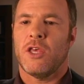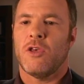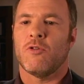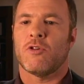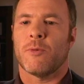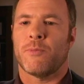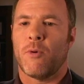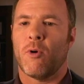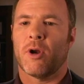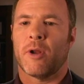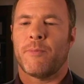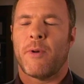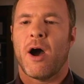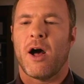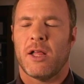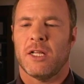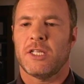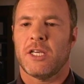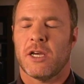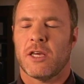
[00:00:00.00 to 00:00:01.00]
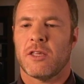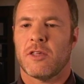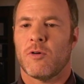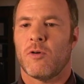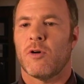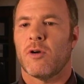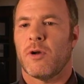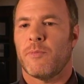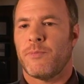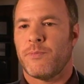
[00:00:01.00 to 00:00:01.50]
support a politics
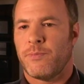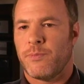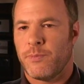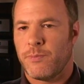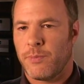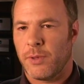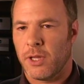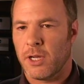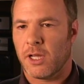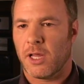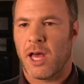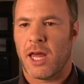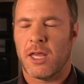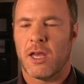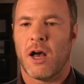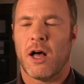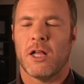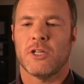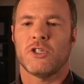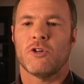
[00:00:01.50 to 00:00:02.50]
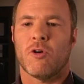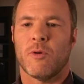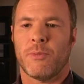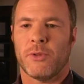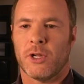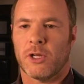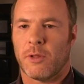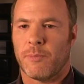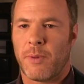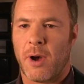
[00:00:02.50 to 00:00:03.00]
or a political ideology or a
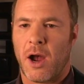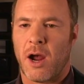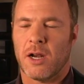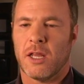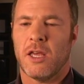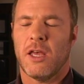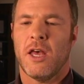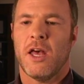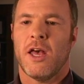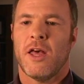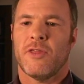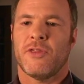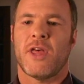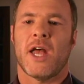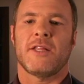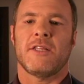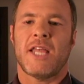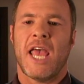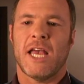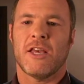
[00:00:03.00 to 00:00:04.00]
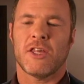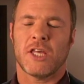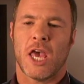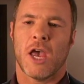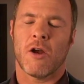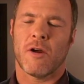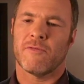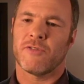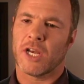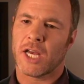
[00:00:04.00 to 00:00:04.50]
political party that takes
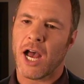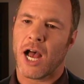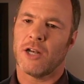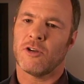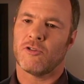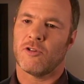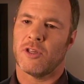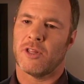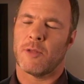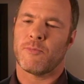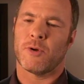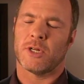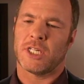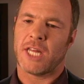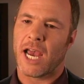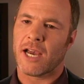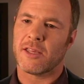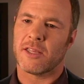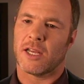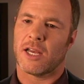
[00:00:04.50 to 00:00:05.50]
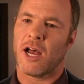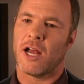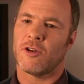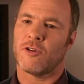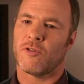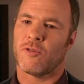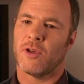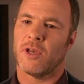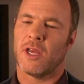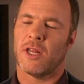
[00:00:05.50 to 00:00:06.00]
care of the country, that protects the
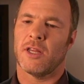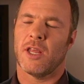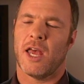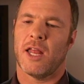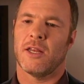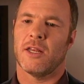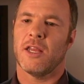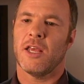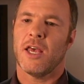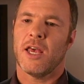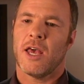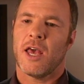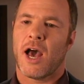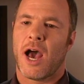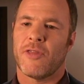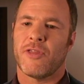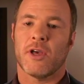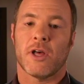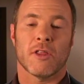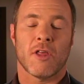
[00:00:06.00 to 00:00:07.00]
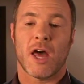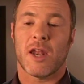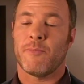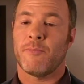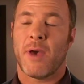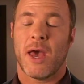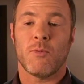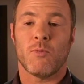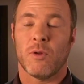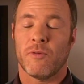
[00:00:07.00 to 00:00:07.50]
country. And I think a lot of
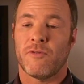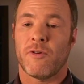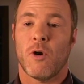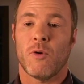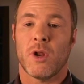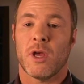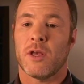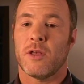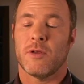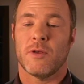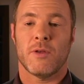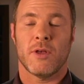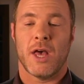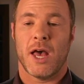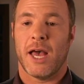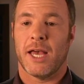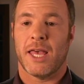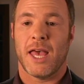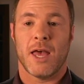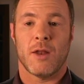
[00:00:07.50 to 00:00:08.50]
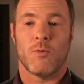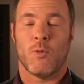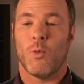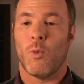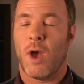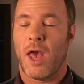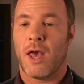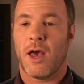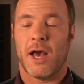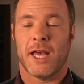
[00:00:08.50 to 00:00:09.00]
men will vote, again,
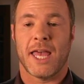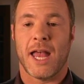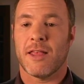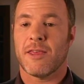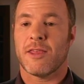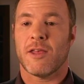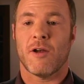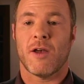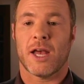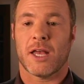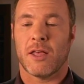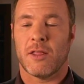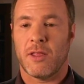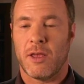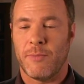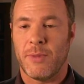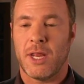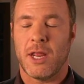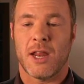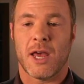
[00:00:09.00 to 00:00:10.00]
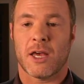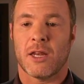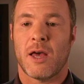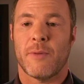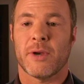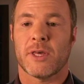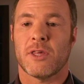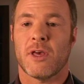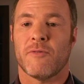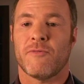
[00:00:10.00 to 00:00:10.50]
against their immediate
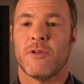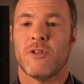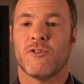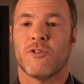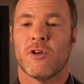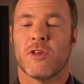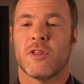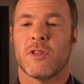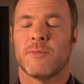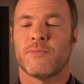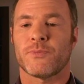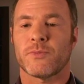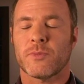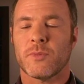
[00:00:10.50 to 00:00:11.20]
economic self-interest